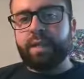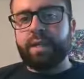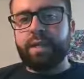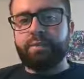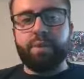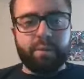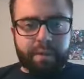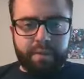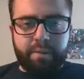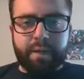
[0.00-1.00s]
uh,
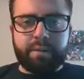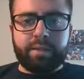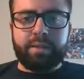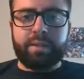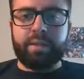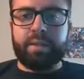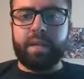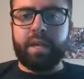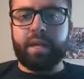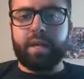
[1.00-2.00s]
filming events,
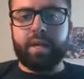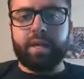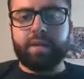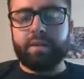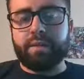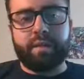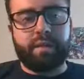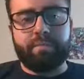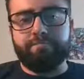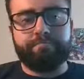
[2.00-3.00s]
and
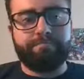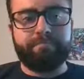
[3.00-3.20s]
um,